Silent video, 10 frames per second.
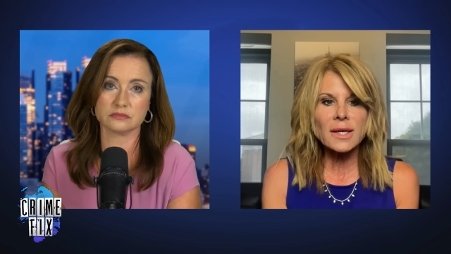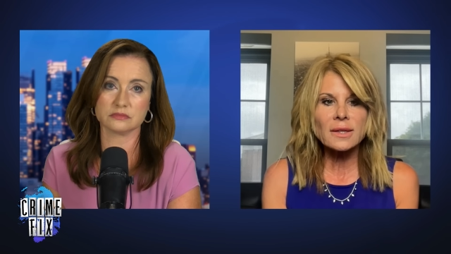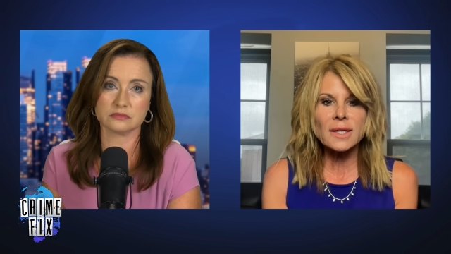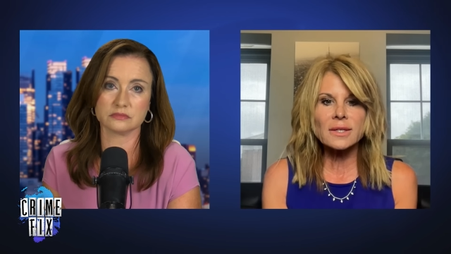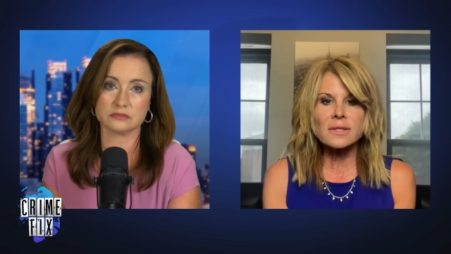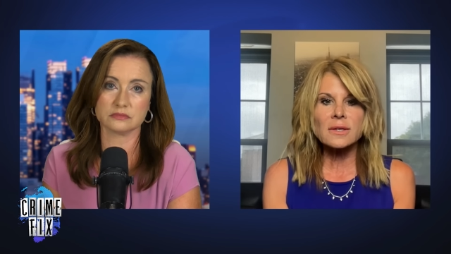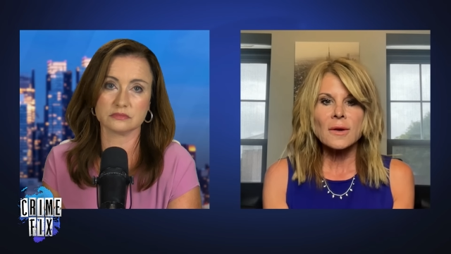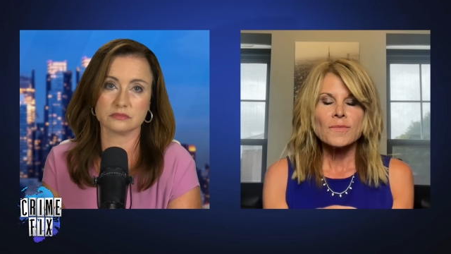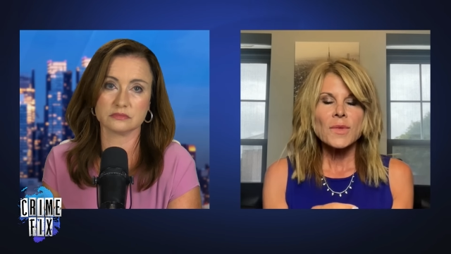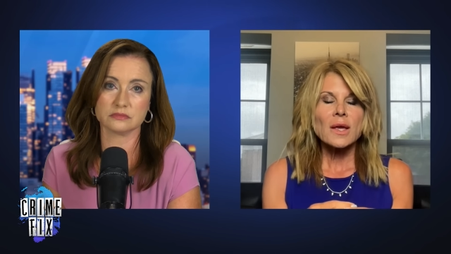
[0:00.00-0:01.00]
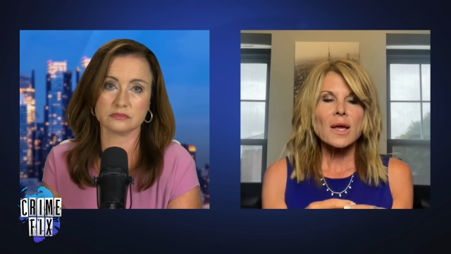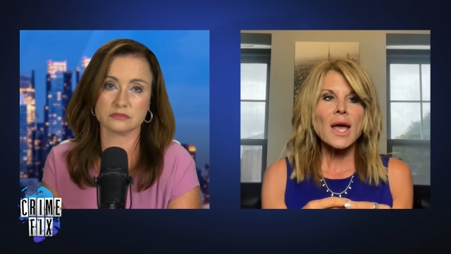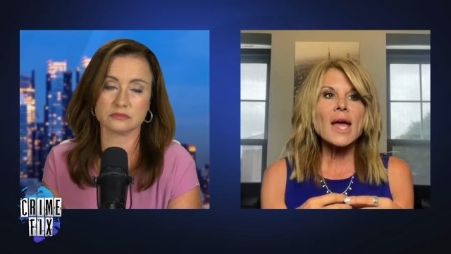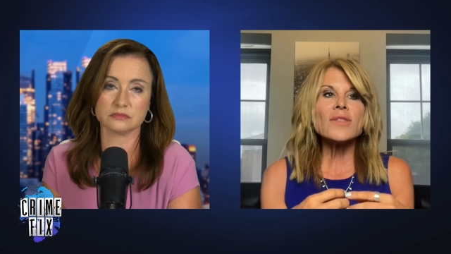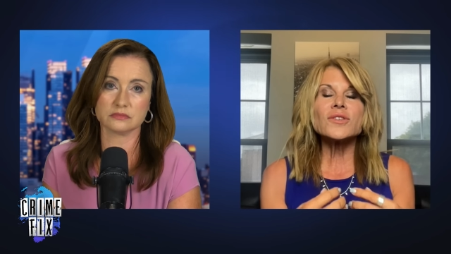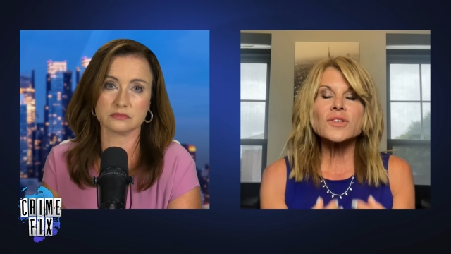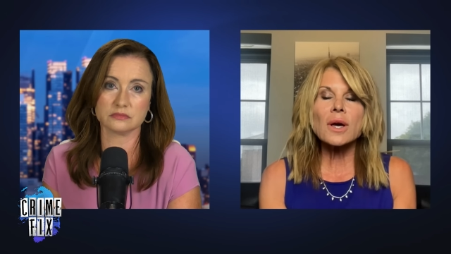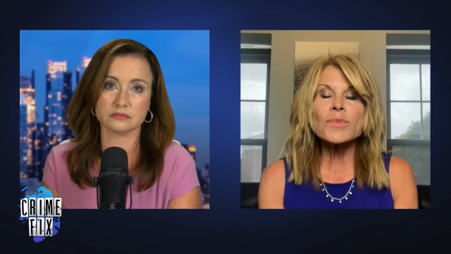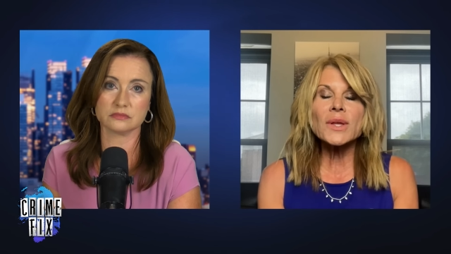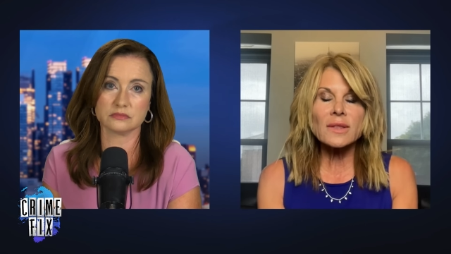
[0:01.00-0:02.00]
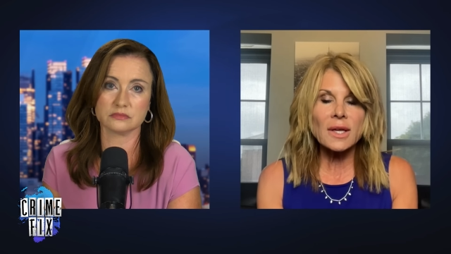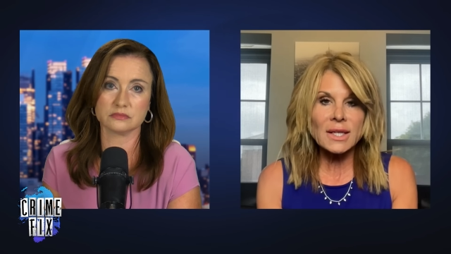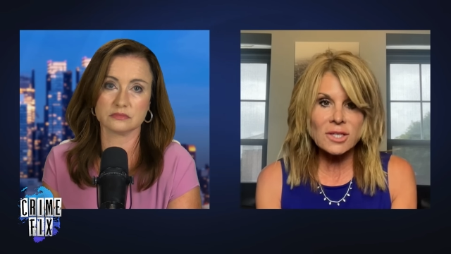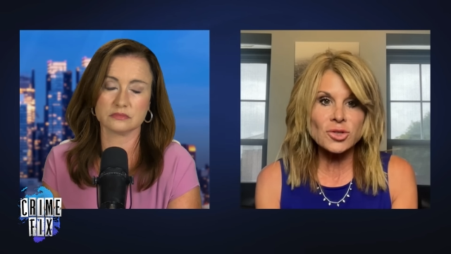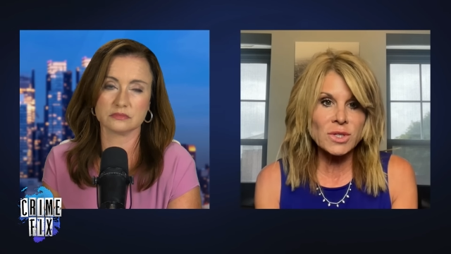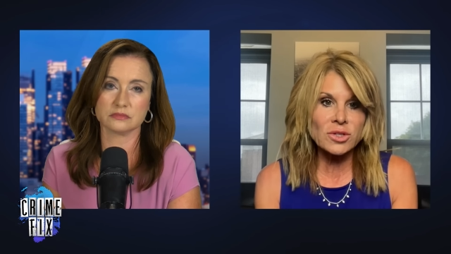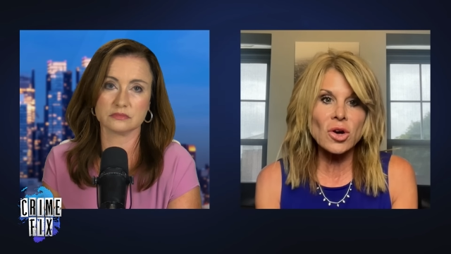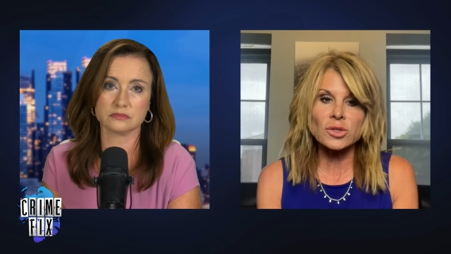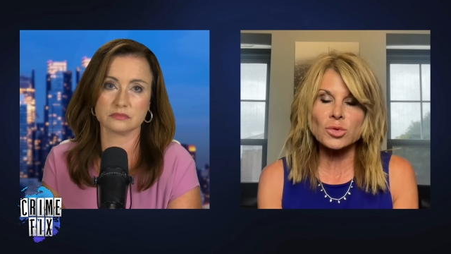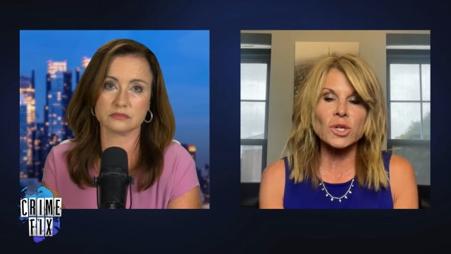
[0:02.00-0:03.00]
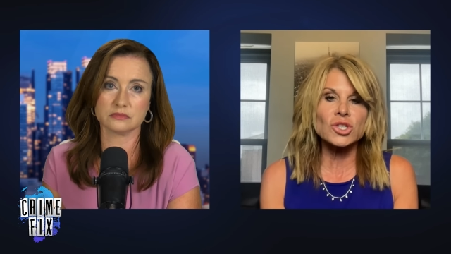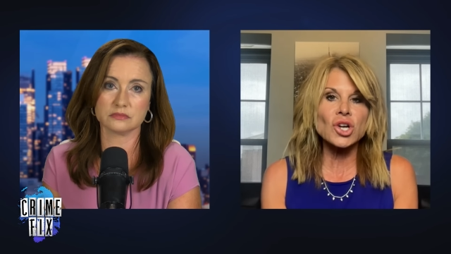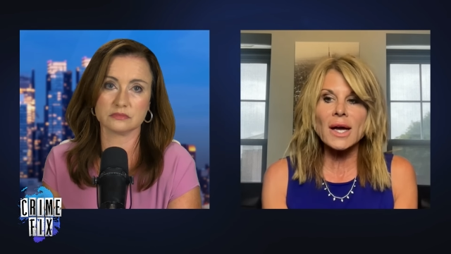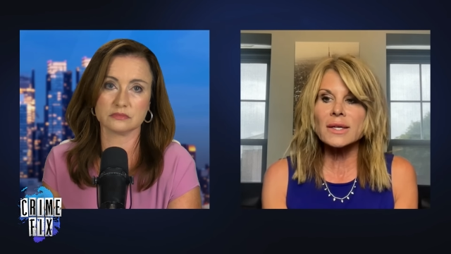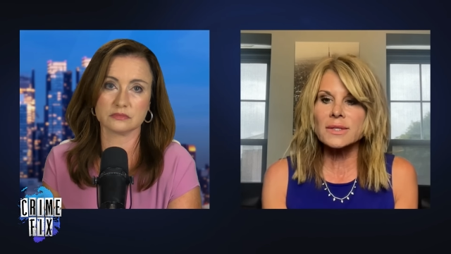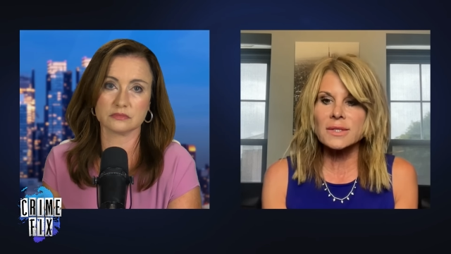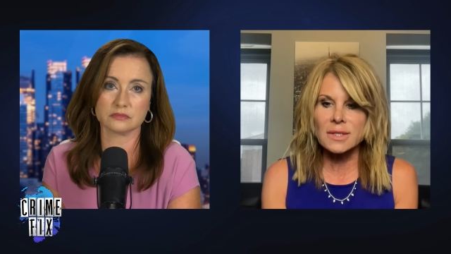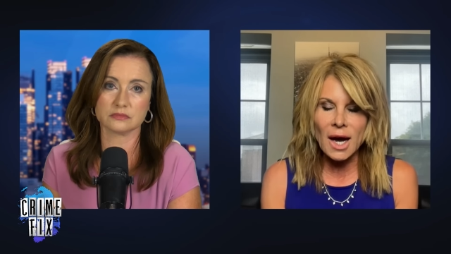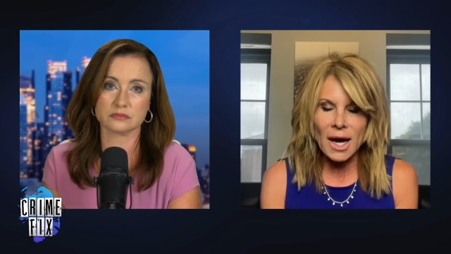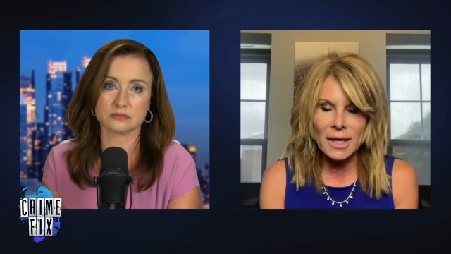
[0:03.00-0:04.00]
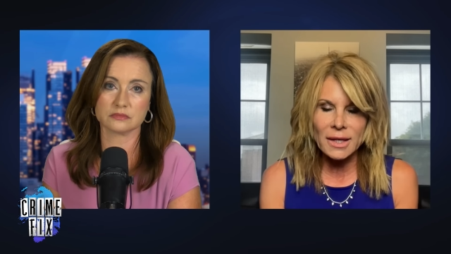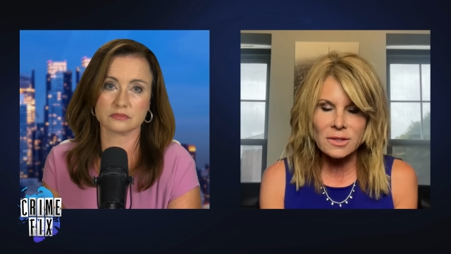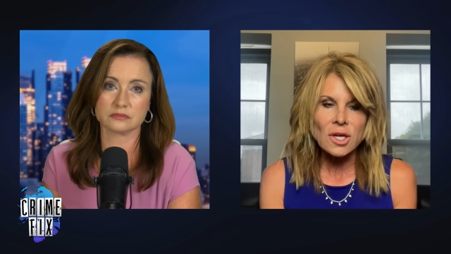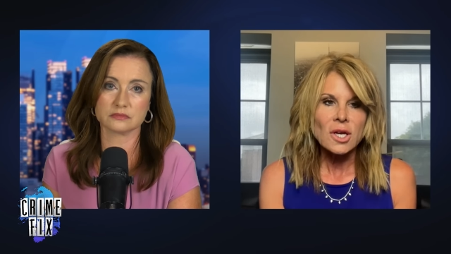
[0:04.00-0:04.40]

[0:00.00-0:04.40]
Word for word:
Speaker 1: like this and something like this results where a child dies,